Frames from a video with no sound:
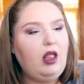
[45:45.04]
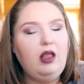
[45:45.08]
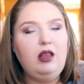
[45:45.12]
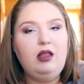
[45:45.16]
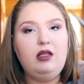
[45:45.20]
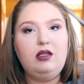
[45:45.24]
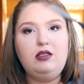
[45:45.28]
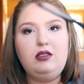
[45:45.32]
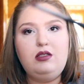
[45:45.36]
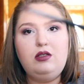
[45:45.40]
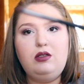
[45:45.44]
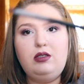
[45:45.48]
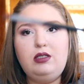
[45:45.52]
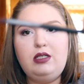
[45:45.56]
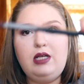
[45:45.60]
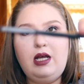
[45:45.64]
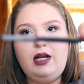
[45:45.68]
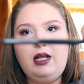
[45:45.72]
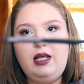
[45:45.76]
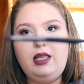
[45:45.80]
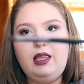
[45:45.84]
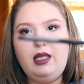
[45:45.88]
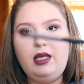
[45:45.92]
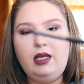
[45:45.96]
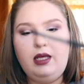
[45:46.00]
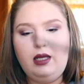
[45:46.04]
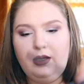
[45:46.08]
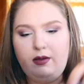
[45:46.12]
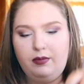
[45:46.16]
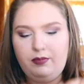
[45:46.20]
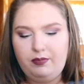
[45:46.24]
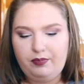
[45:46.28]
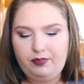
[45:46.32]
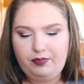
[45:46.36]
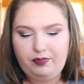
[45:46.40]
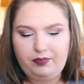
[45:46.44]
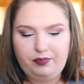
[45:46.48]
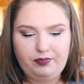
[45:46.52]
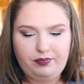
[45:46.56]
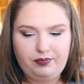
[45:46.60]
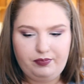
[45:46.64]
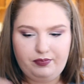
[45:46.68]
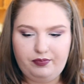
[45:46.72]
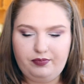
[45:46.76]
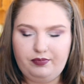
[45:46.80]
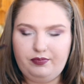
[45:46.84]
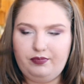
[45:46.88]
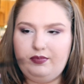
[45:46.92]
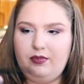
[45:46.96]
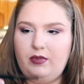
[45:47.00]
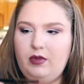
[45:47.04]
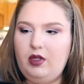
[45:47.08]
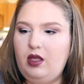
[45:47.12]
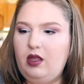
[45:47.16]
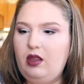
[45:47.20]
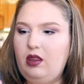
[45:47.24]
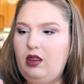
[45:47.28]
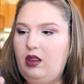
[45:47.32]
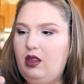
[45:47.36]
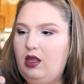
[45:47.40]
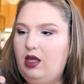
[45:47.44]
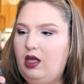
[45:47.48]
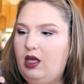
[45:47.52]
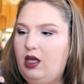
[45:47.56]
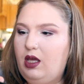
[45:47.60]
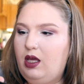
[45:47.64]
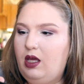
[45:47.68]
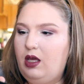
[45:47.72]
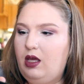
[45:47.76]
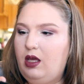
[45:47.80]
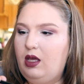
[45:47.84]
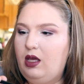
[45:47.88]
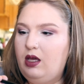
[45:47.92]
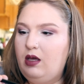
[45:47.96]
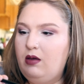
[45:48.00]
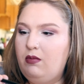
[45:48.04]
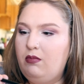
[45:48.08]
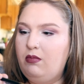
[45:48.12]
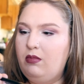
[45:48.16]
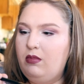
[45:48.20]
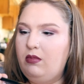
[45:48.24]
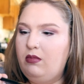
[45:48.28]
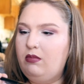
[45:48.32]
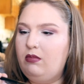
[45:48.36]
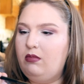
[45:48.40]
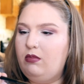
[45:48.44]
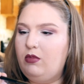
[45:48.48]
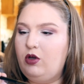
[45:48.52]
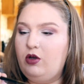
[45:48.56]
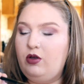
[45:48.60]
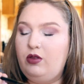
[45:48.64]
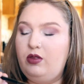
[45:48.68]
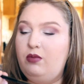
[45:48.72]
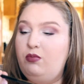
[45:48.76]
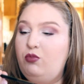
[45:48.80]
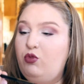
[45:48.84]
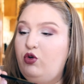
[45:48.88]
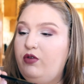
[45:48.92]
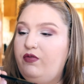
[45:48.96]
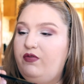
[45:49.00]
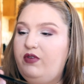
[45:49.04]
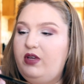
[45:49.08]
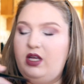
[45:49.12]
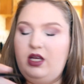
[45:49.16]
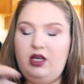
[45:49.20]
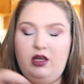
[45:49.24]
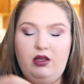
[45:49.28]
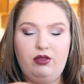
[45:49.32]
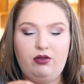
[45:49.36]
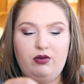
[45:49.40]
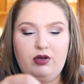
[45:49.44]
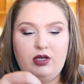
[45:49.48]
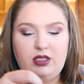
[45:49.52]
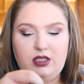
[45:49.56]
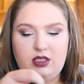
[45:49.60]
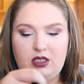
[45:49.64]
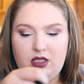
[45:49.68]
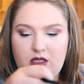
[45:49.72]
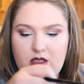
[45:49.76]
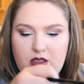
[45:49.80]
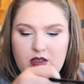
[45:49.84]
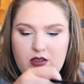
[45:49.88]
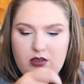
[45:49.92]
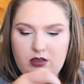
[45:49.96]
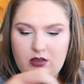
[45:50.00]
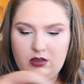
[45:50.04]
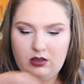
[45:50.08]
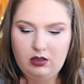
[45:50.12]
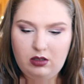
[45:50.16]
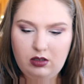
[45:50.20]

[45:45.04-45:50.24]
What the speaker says: this little tiny thing, the the Morphe E36,